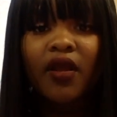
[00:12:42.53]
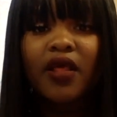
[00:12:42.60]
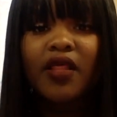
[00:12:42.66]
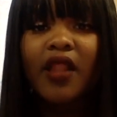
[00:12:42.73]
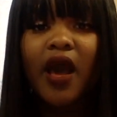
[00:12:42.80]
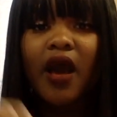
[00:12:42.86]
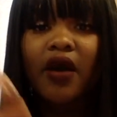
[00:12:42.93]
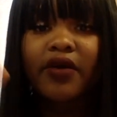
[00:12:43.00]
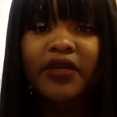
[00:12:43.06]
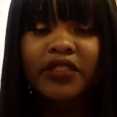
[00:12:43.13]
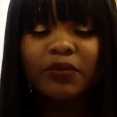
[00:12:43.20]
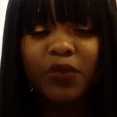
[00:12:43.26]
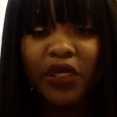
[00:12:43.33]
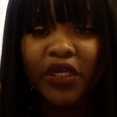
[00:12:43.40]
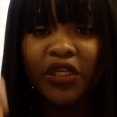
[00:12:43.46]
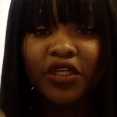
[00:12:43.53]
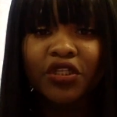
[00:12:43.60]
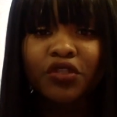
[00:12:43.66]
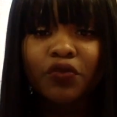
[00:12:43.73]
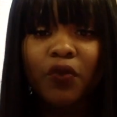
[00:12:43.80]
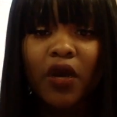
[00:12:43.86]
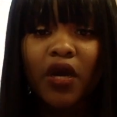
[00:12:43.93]
and I'll explain
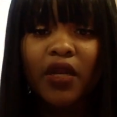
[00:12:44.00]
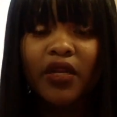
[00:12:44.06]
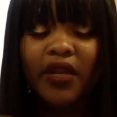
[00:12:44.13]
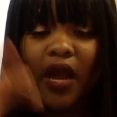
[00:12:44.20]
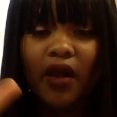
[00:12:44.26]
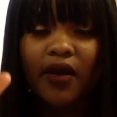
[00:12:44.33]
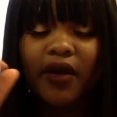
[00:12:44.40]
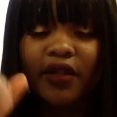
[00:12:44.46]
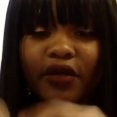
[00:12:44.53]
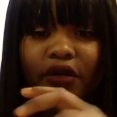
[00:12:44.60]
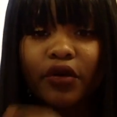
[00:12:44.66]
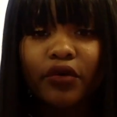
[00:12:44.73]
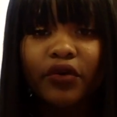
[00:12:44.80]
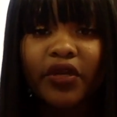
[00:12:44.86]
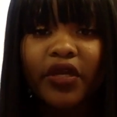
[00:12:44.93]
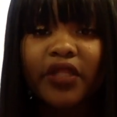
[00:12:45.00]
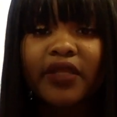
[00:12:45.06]
each one, and I'll color code it.